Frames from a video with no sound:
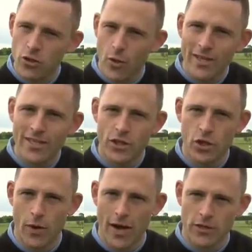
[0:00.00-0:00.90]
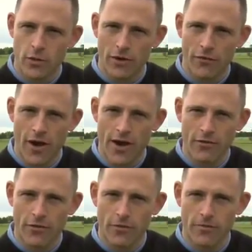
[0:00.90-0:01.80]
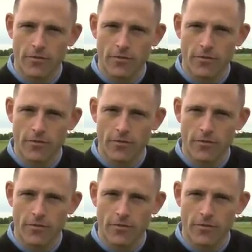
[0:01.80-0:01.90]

it 22 out of 25.